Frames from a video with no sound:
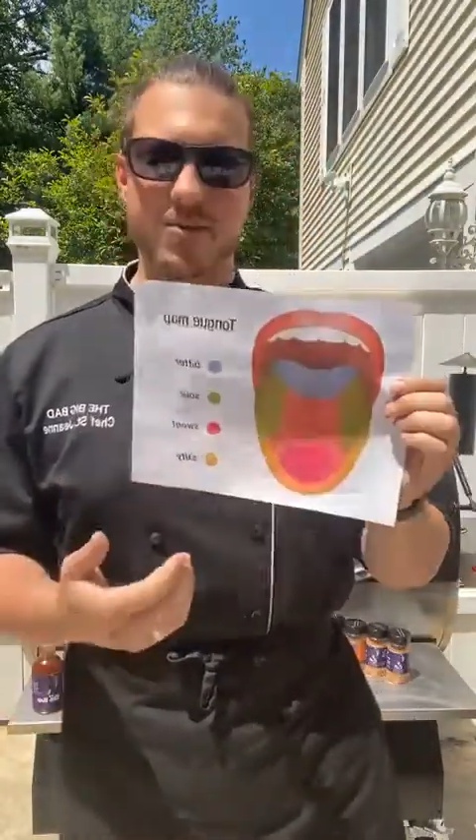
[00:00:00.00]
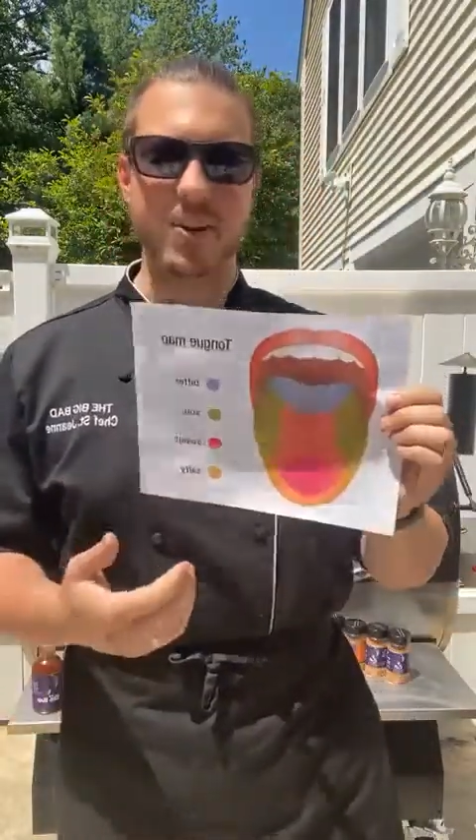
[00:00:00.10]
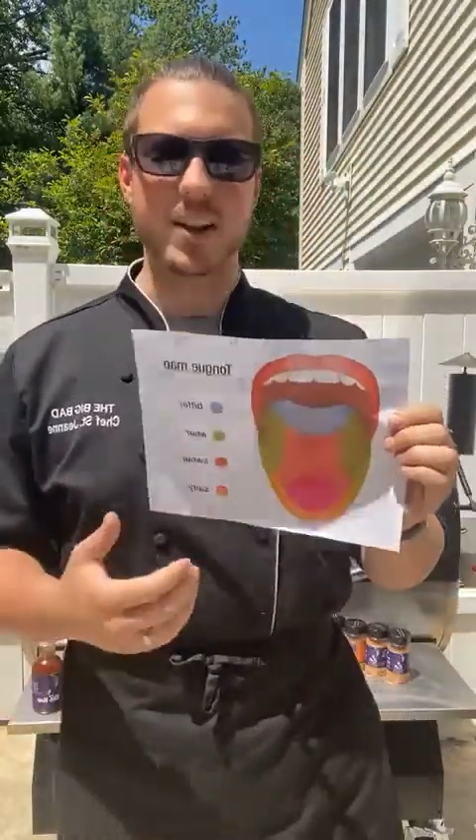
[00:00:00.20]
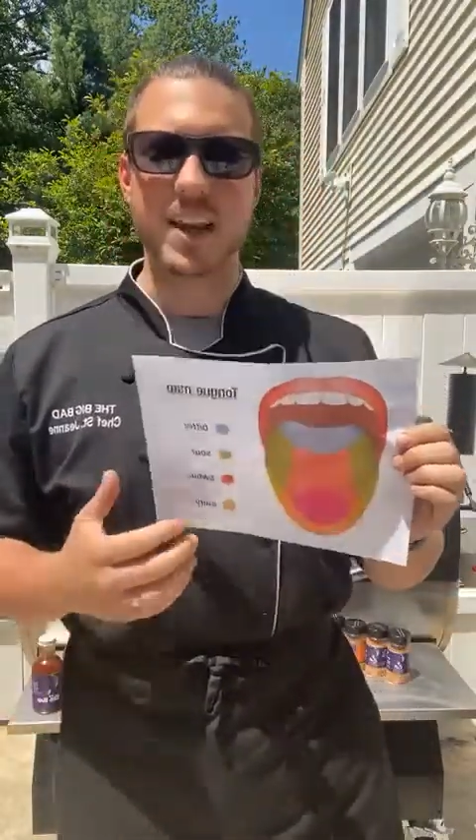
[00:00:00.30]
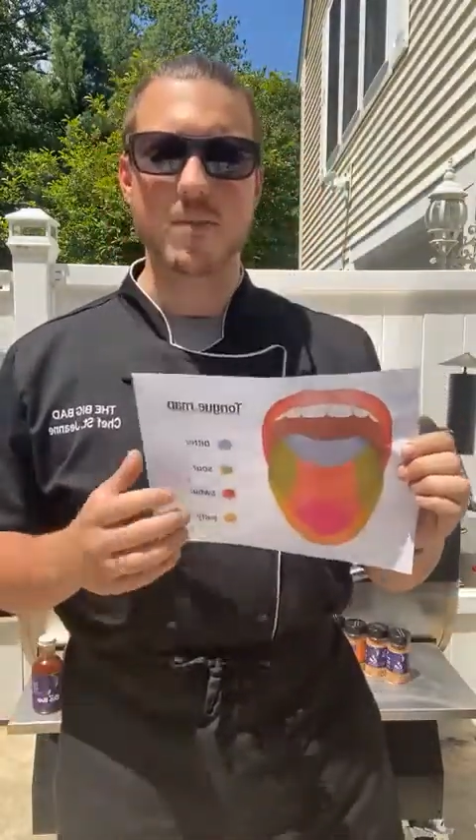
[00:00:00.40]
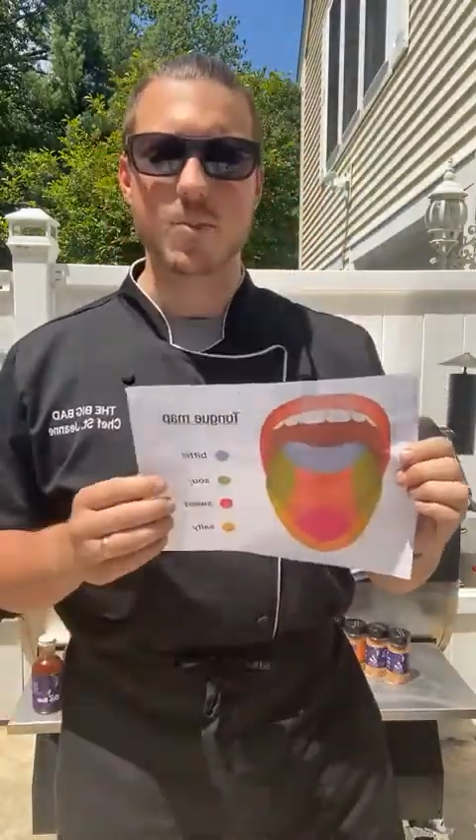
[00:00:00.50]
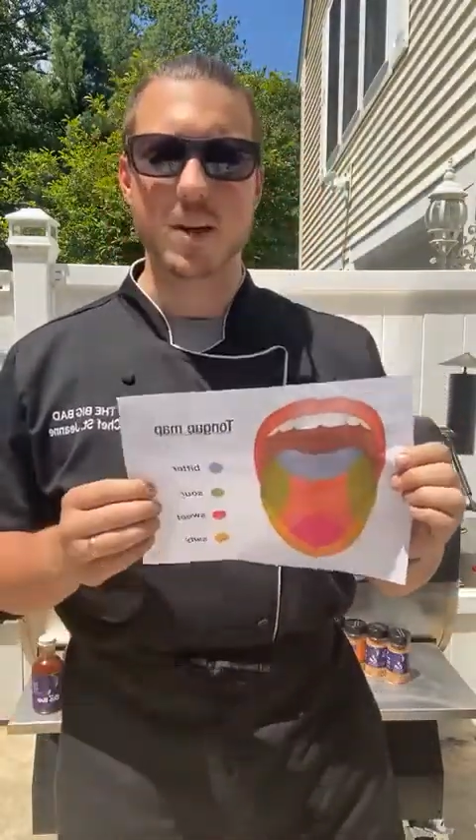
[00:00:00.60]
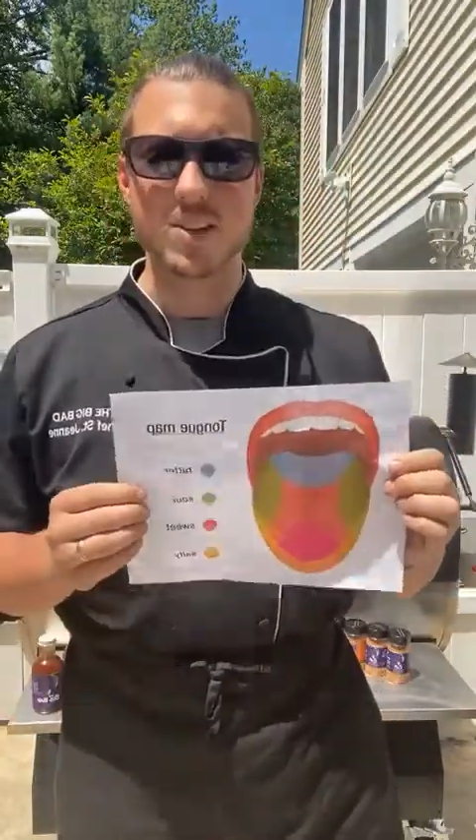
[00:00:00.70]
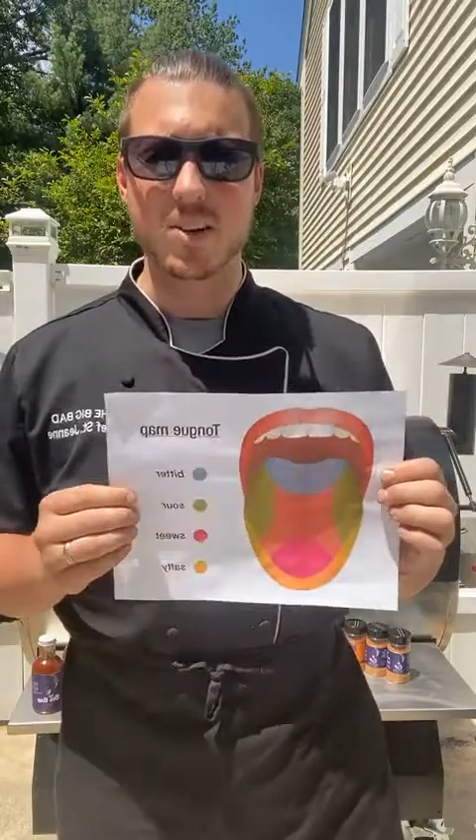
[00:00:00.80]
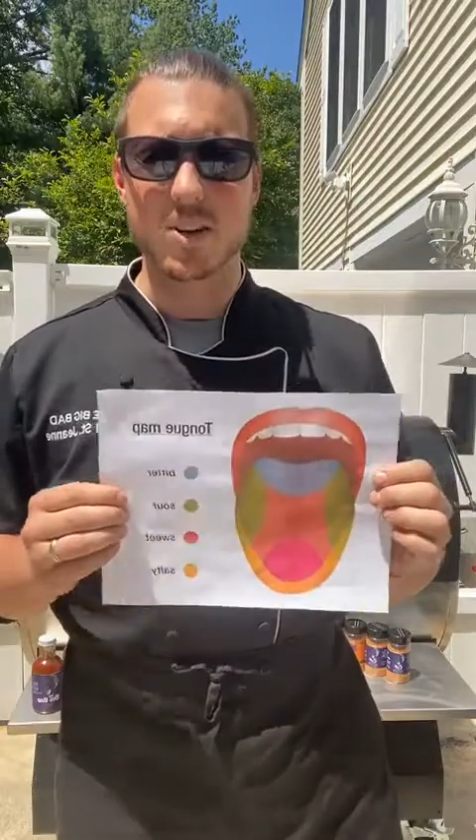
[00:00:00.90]
feel like
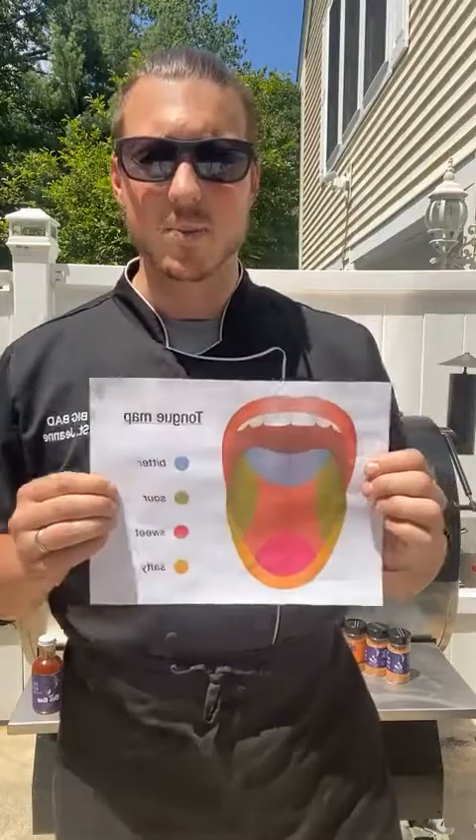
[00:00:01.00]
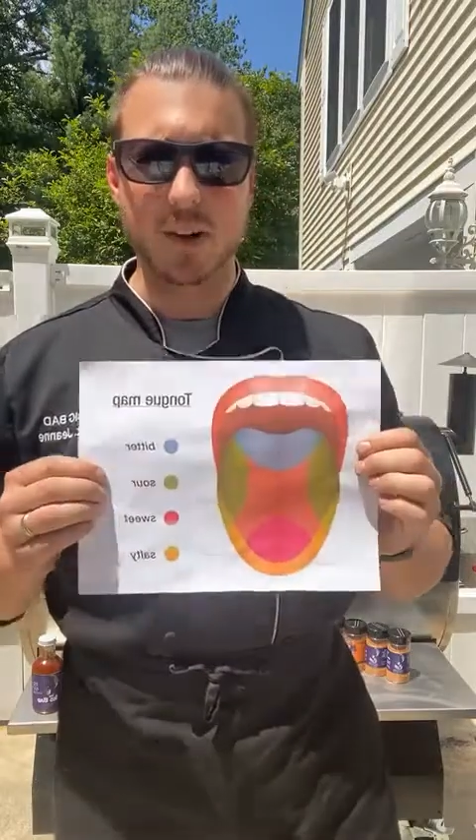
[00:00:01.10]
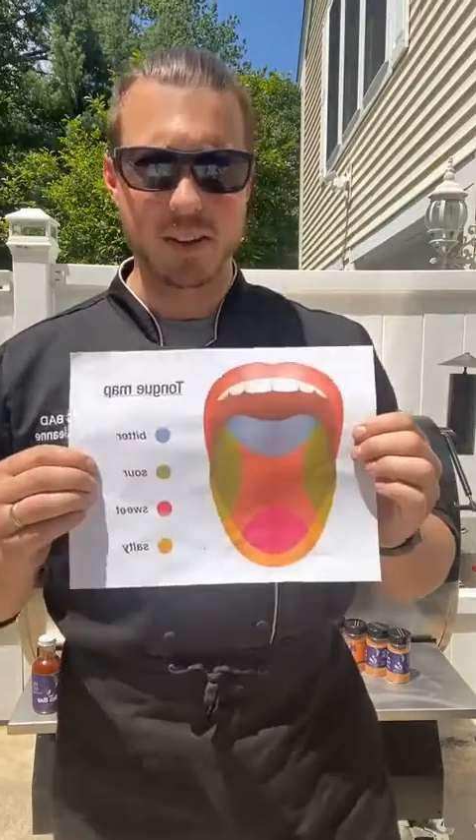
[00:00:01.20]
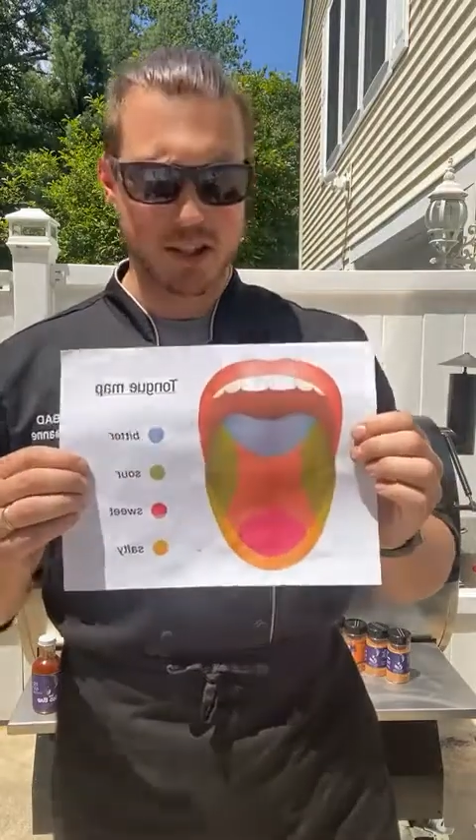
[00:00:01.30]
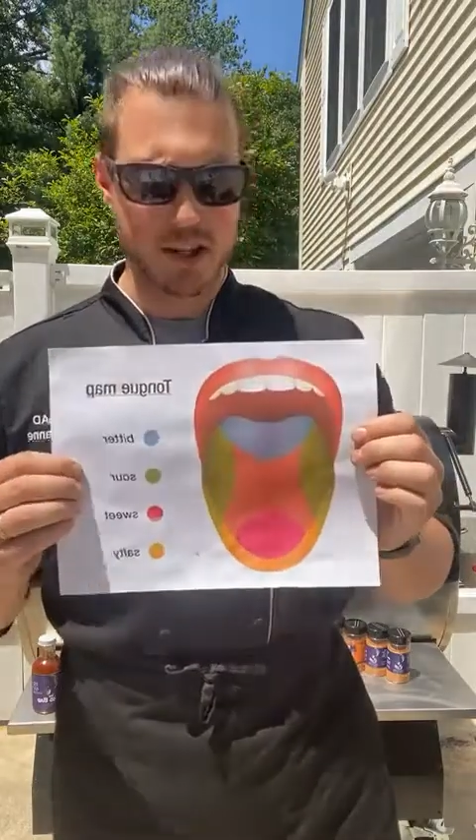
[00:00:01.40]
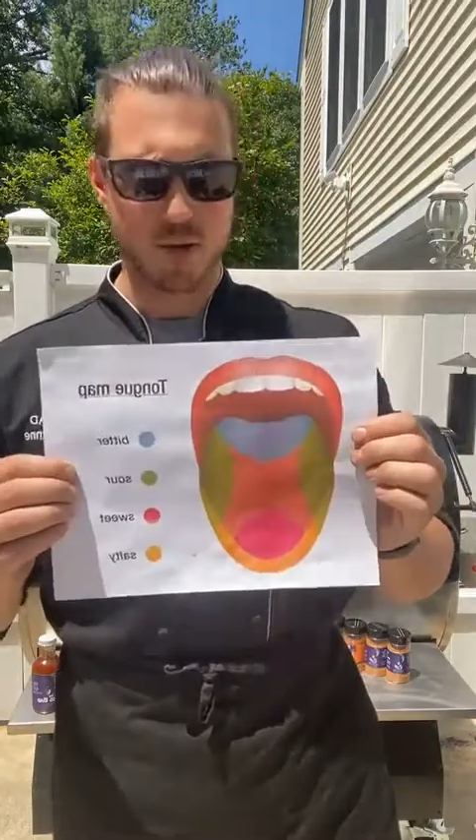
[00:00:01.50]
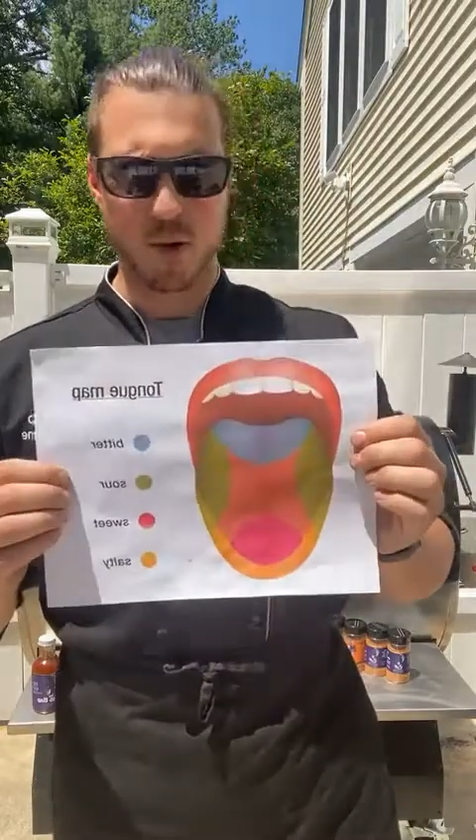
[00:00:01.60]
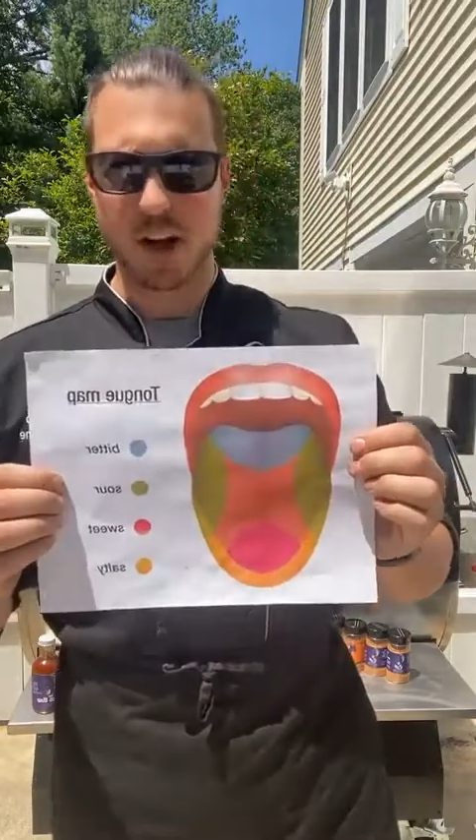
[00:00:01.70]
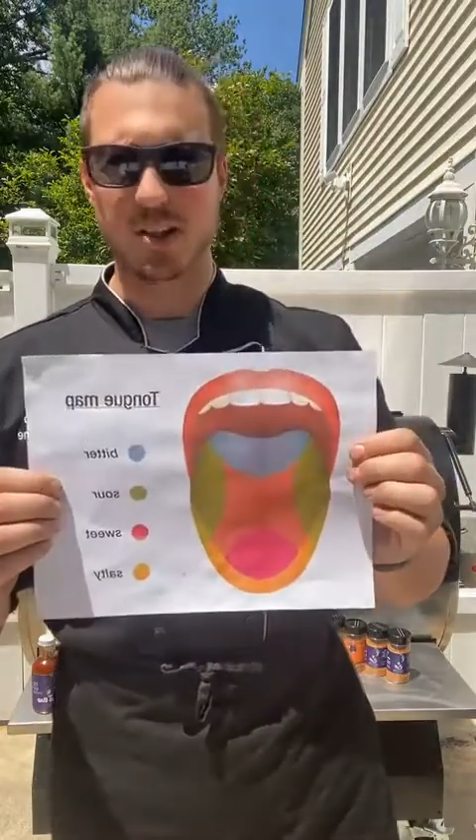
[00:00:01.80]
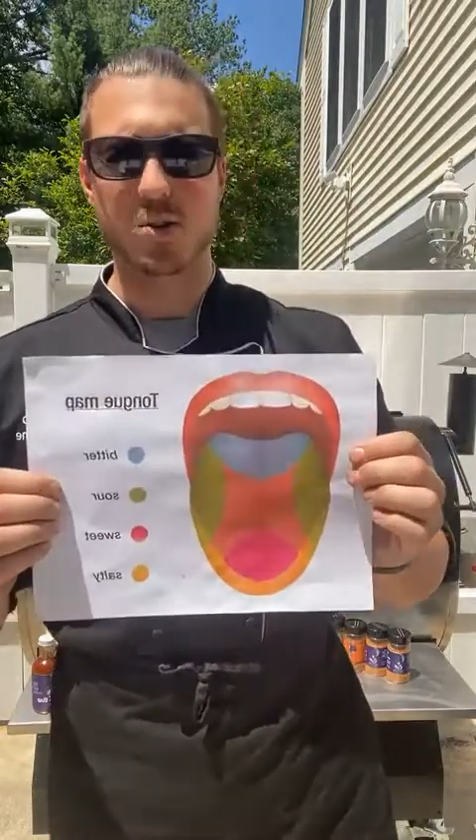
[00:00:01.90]
everybody's learned about this in
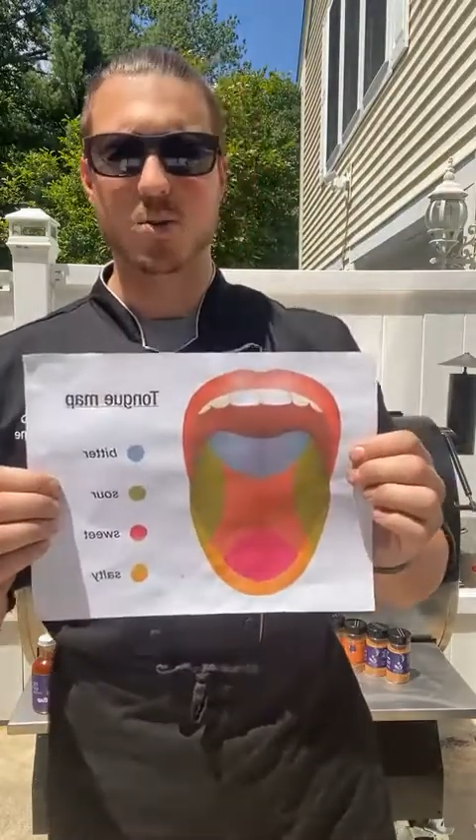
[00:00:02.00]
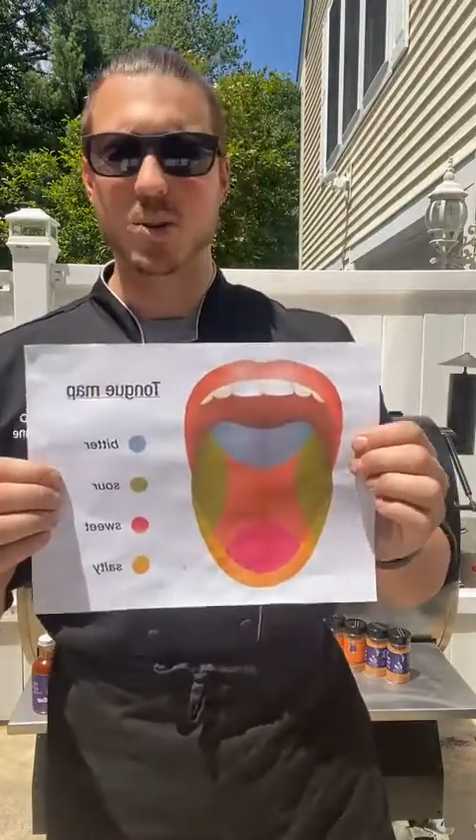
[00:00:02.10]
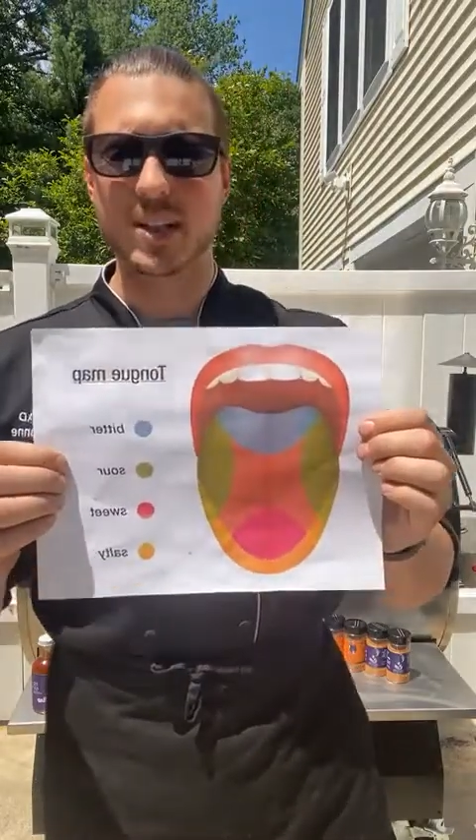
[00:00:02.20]
grade school.